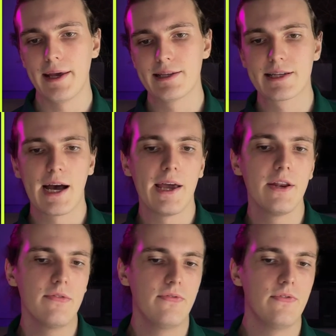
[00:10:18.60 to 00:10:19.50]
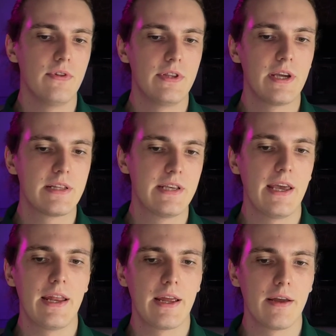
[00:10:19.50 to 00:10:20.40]
is kind of
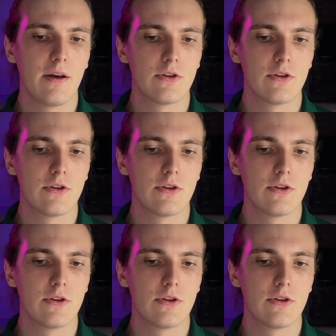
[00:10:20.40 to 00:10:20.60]
dictating.